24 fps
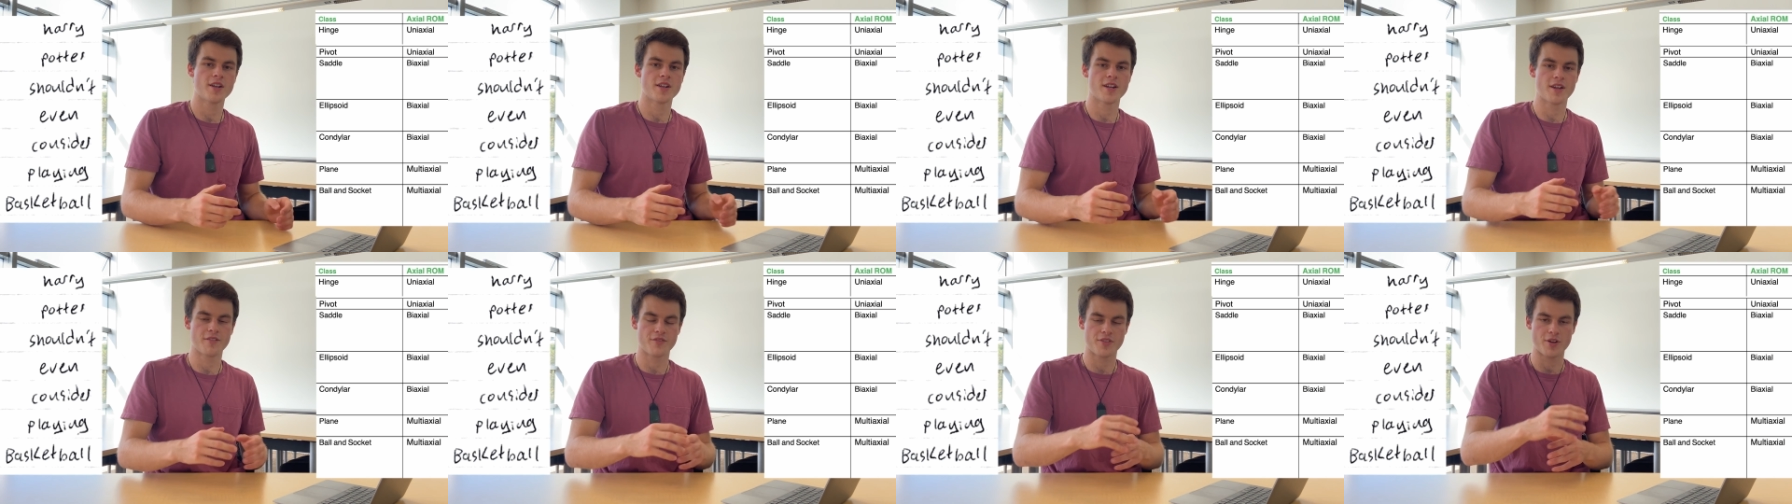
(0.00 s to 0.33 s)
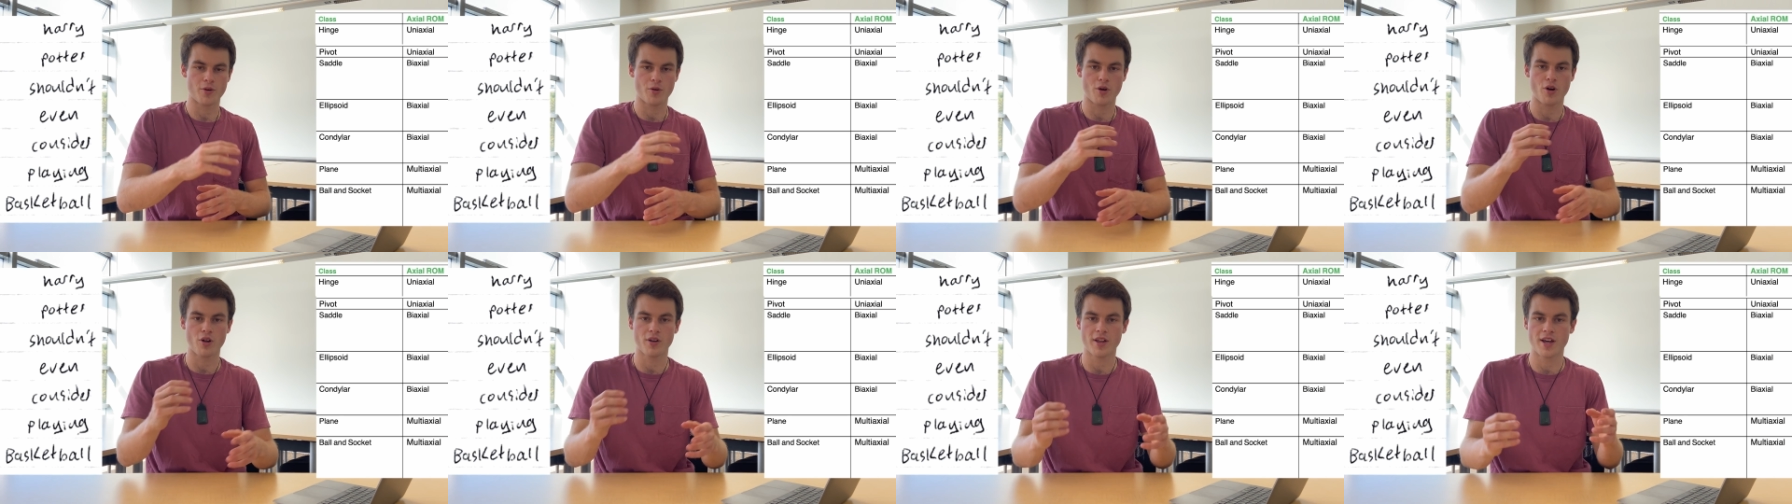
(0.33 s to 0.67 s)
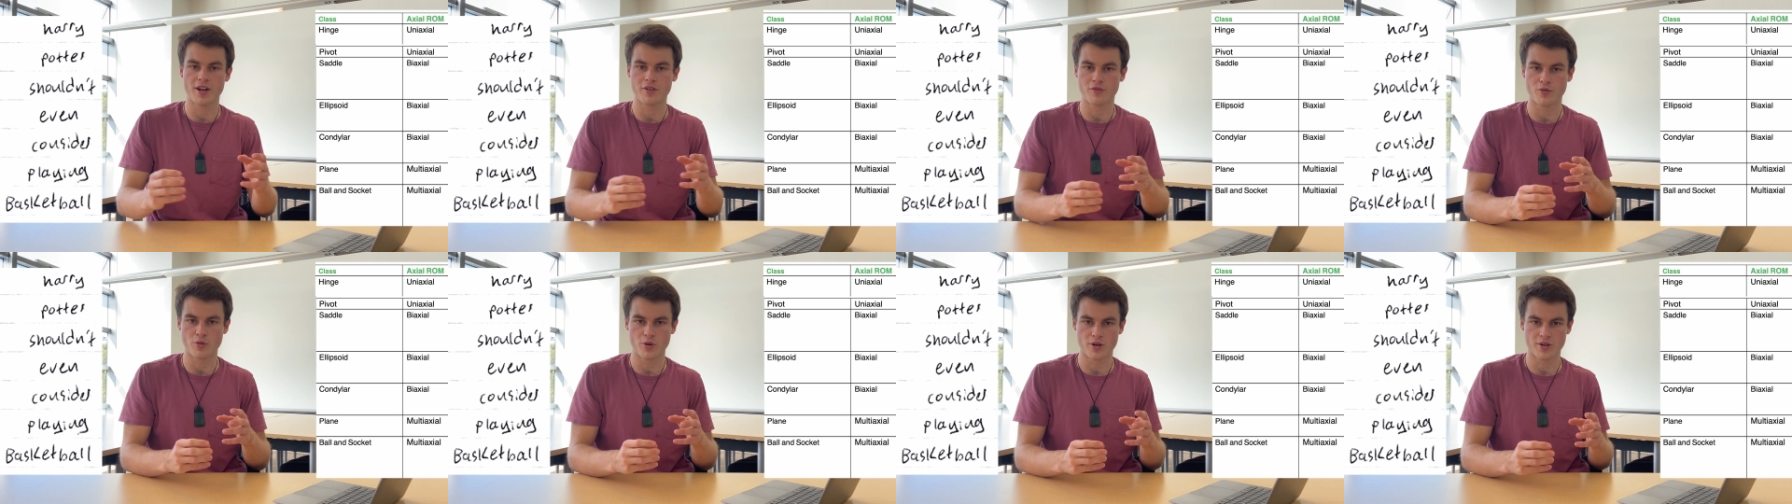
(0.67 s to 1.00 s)
If they're all
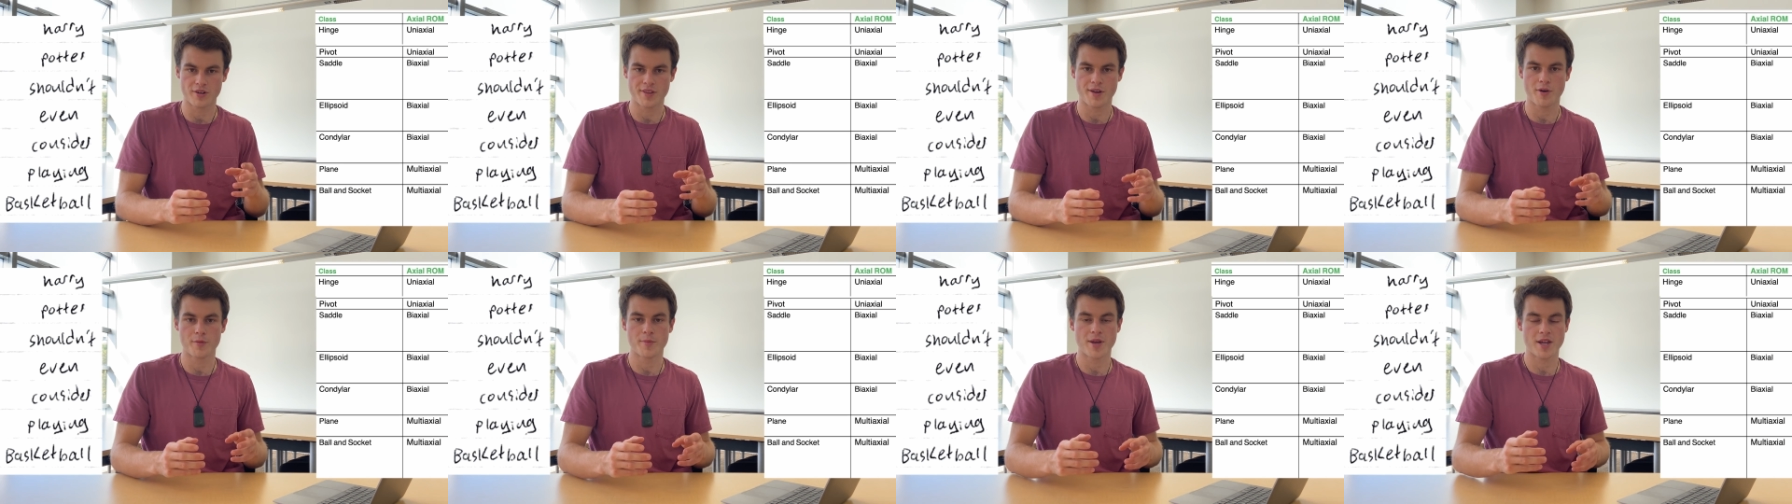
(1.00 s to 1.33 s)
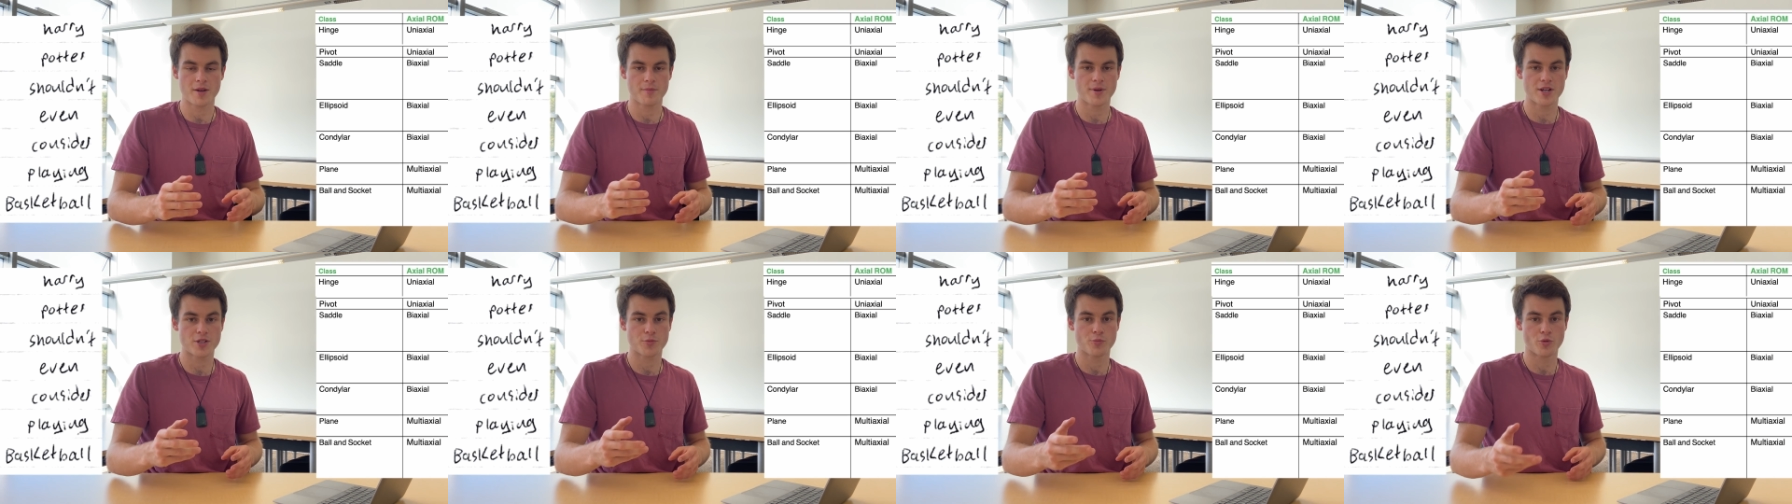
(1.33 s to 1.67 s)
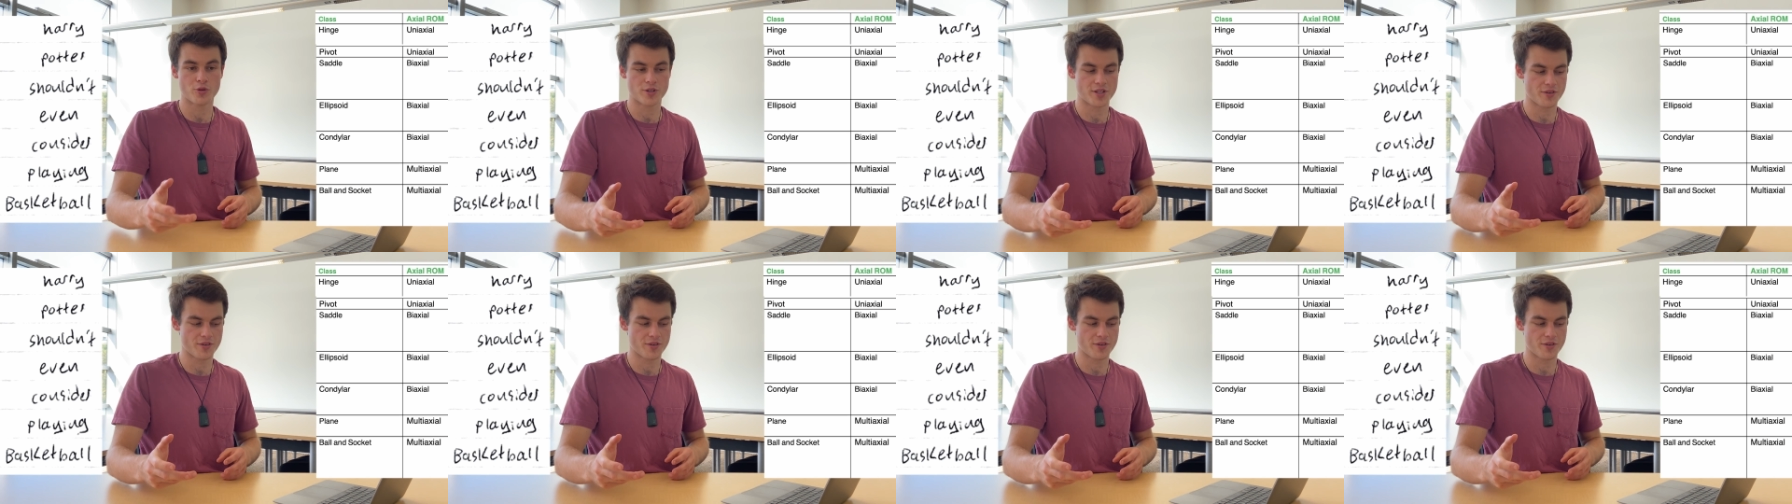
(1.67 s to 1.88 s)
out of order, that would make it much more